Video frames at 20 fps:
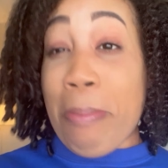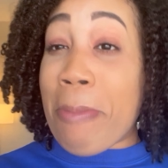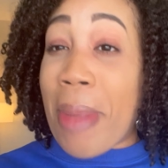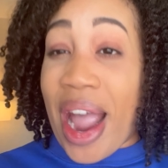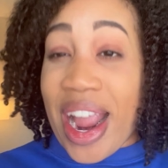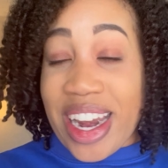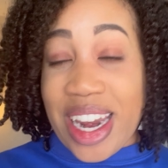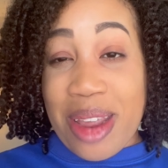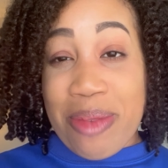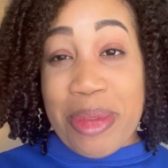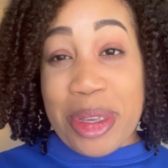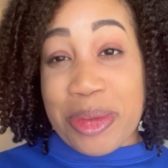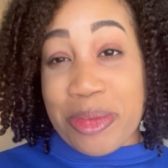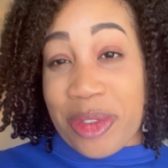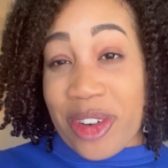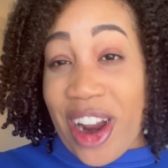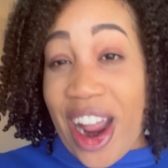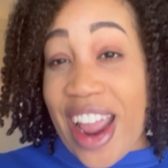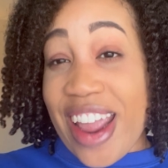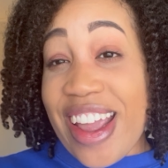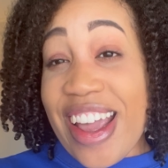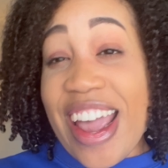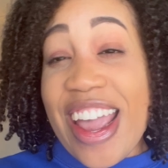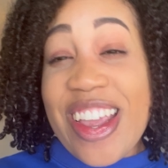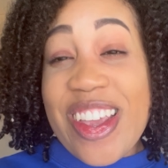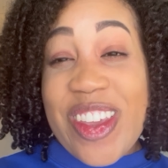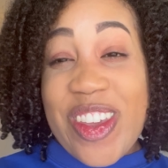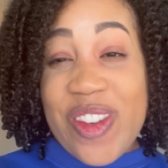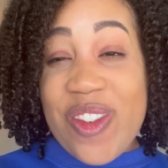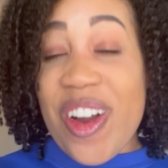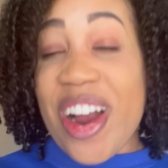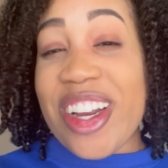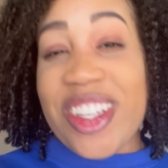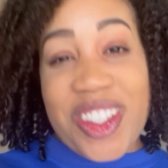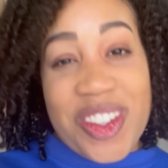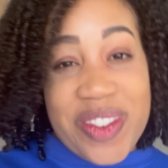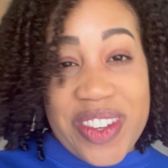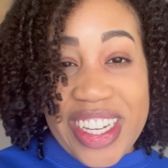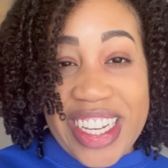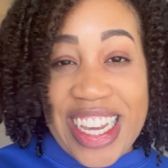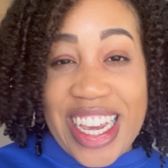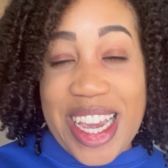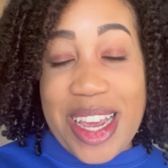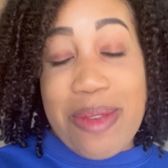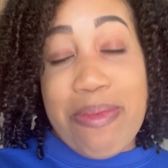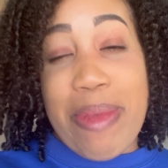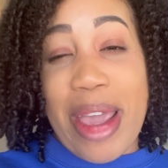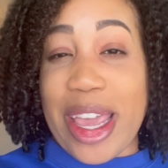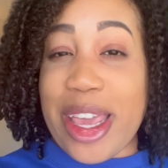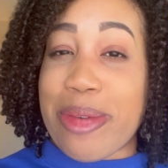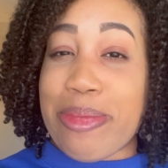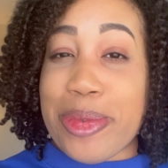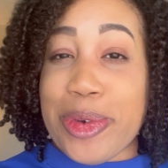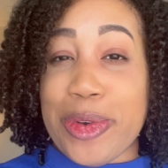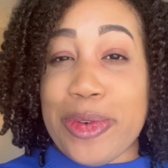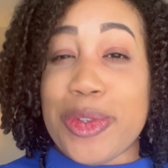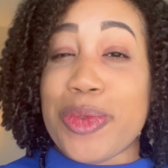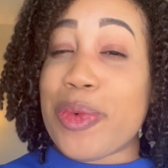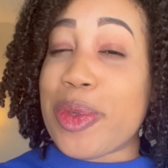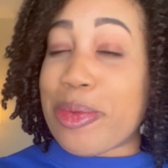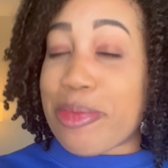My name is Moriah and you are tuning in Making Moves with